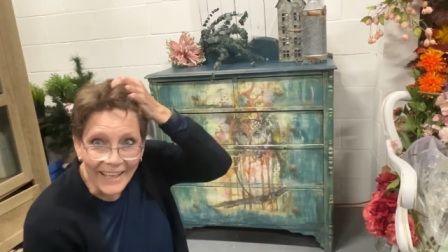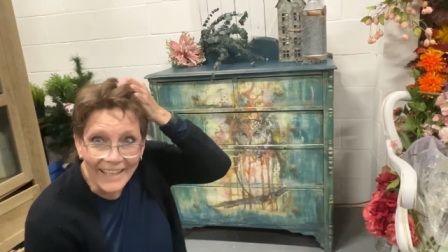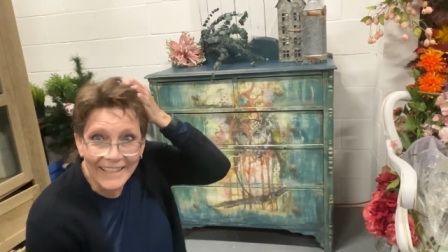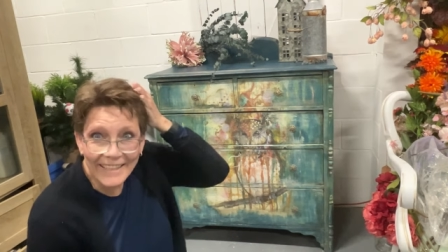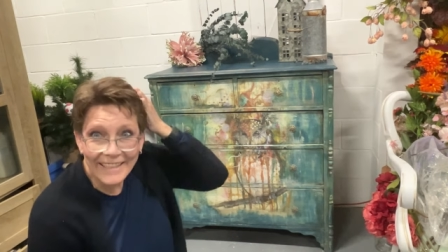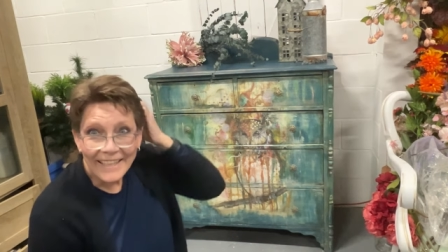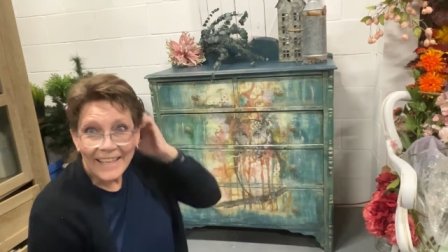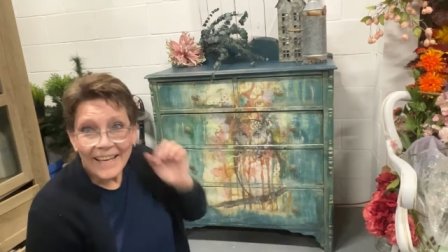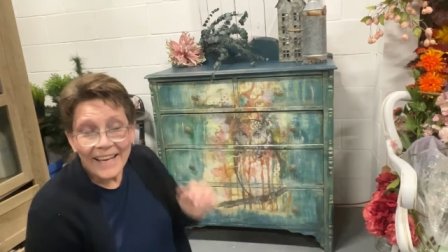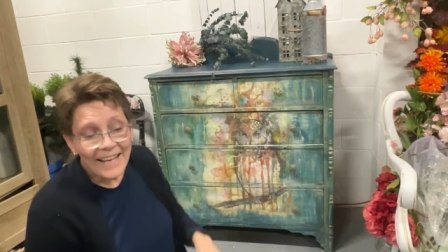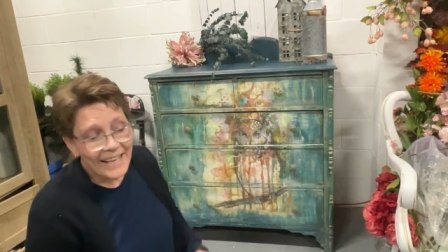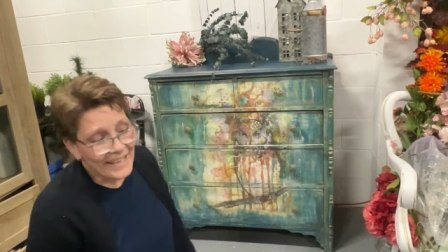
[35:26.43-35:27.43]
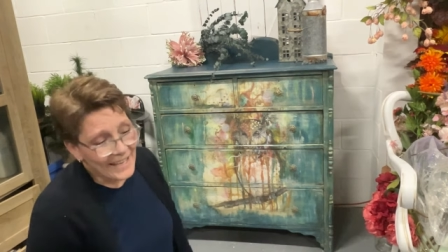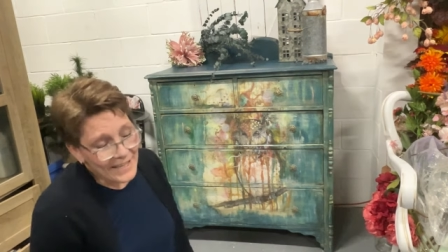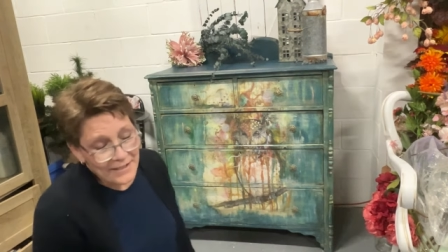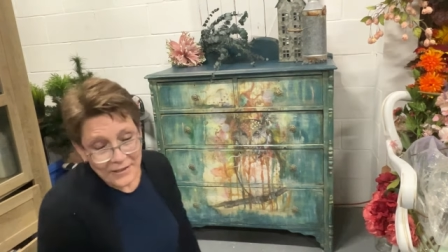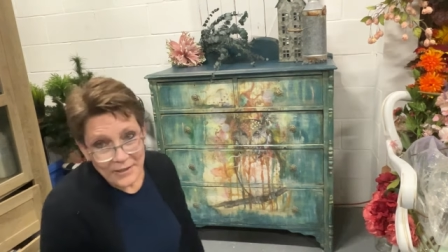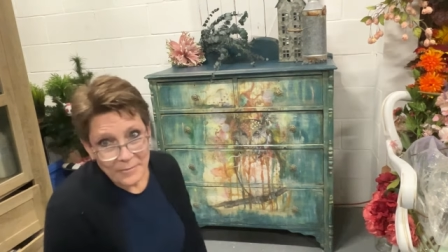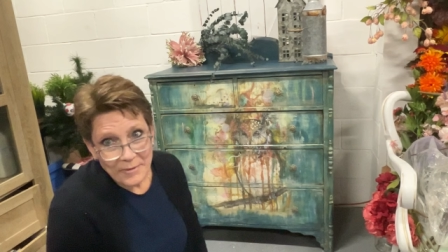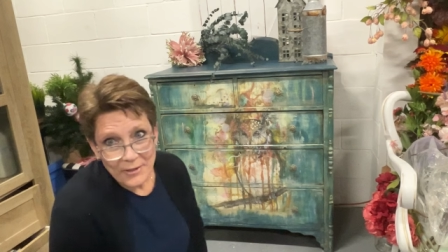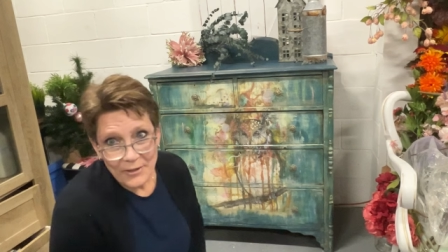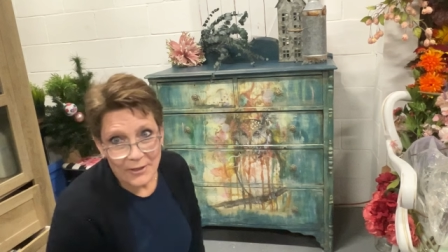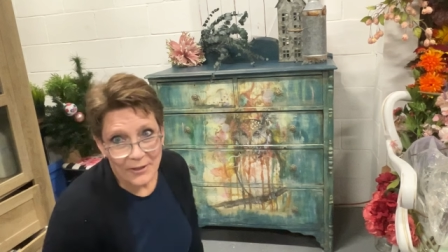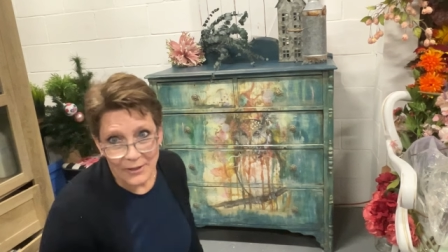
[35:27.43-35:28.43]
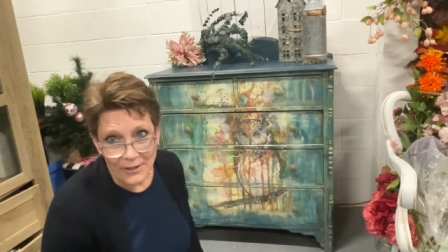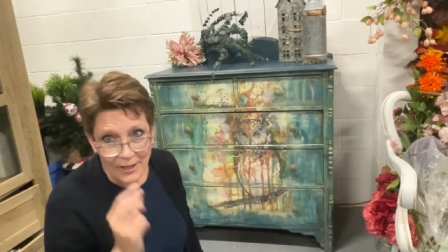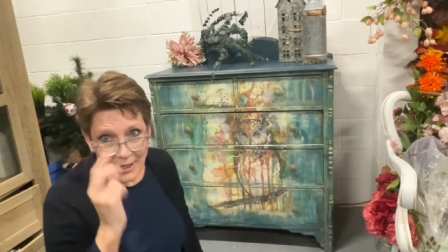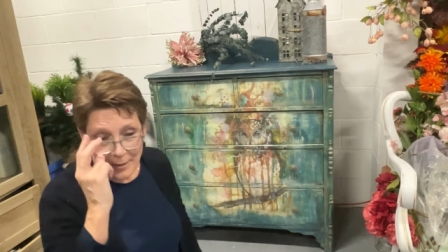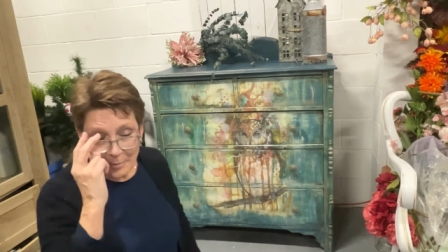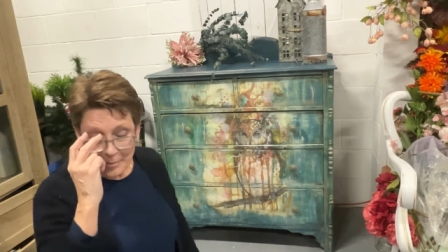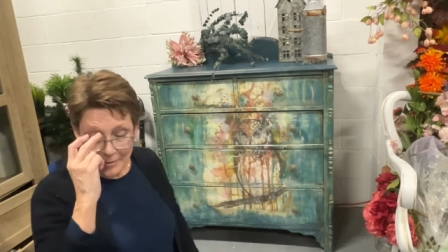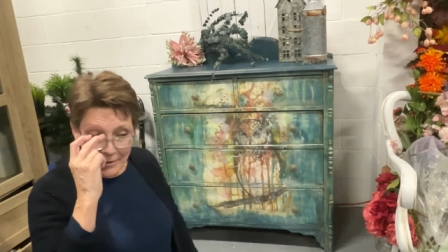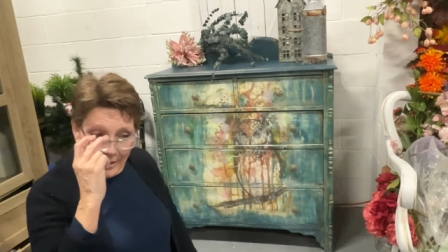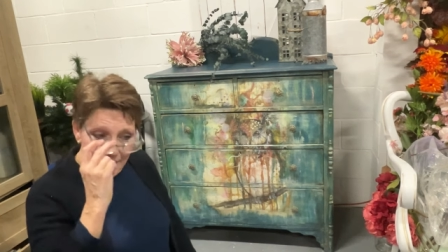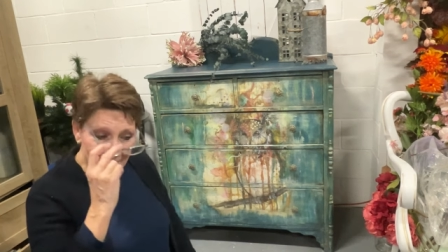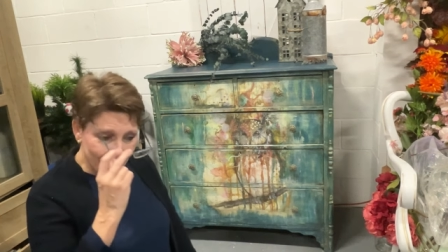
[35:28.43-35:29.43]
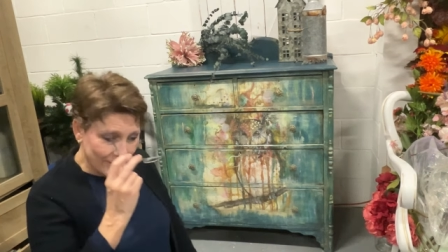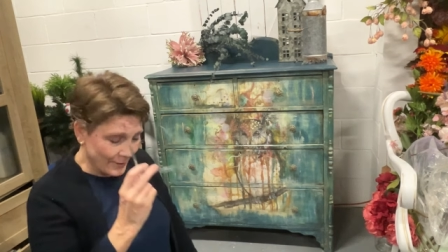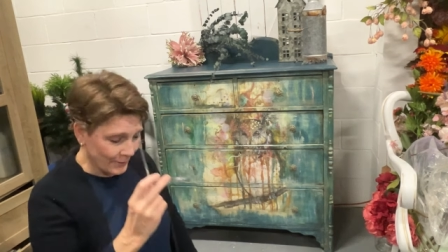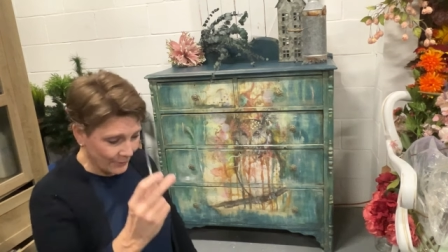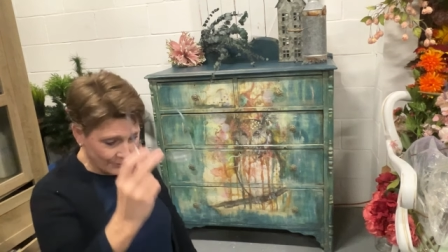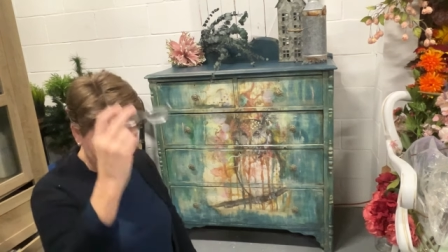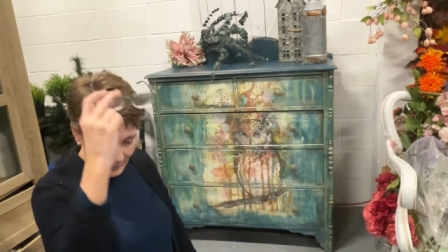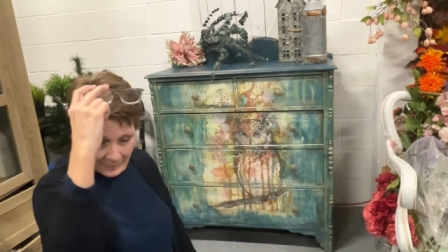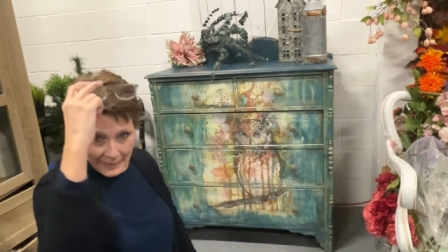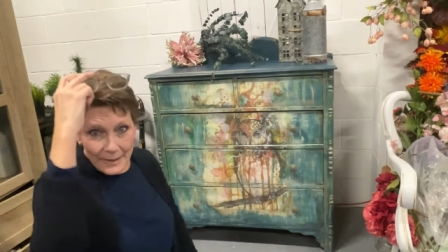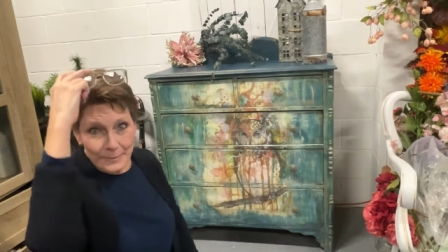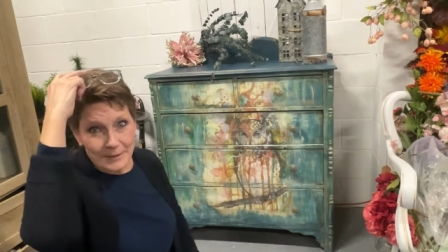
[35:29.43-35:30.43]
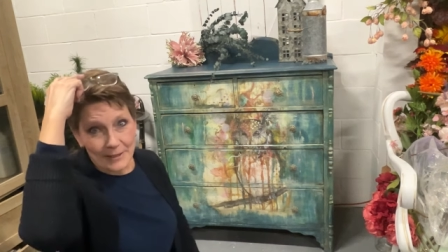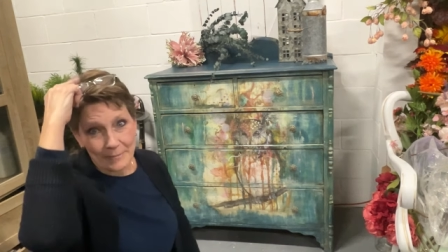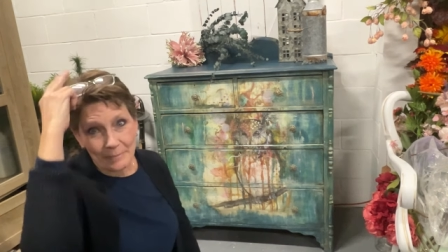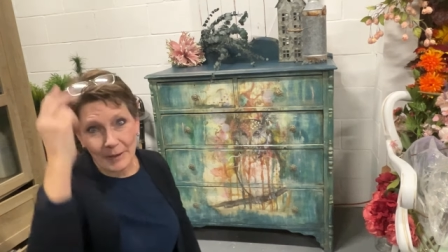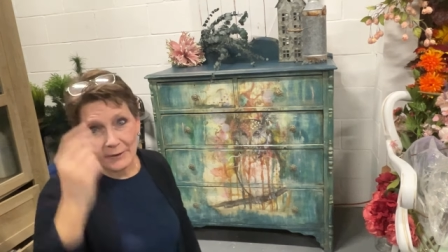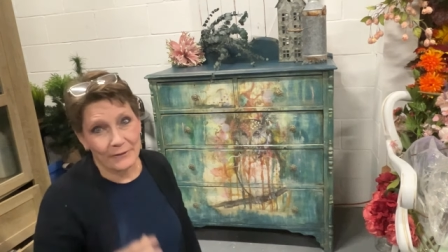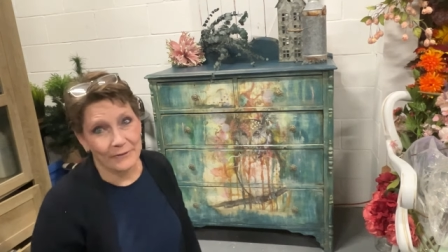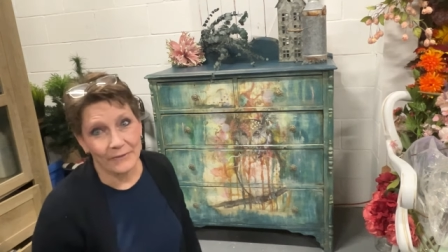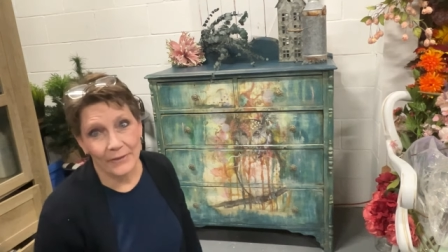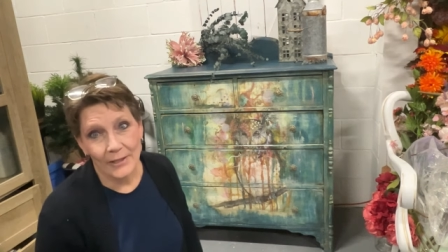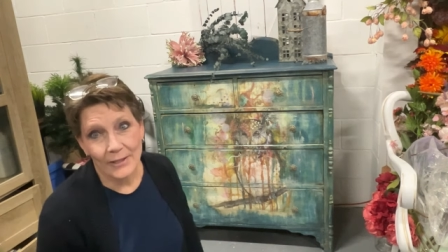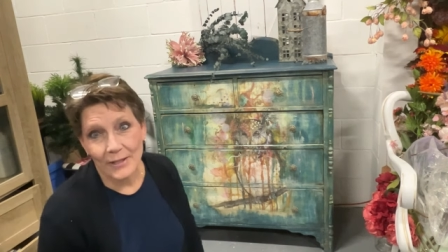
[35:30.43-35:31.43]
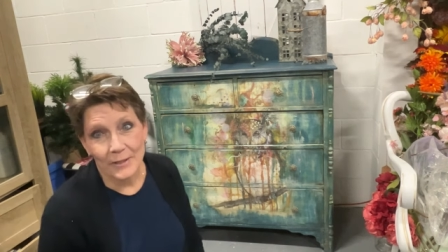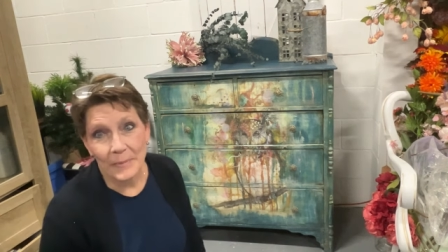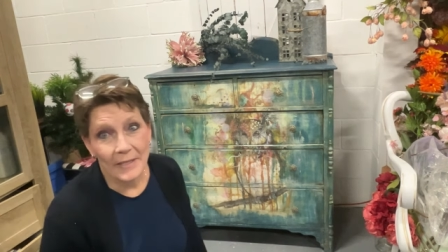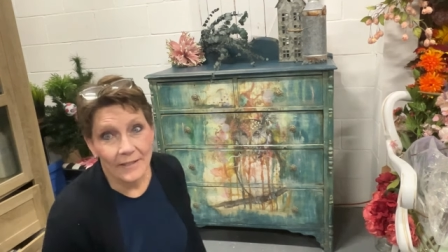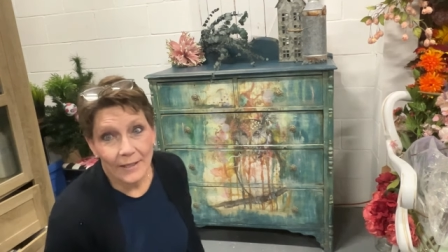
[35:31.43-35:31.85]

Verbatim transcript: I had to come into the shop just to be able to buff and finish this piece.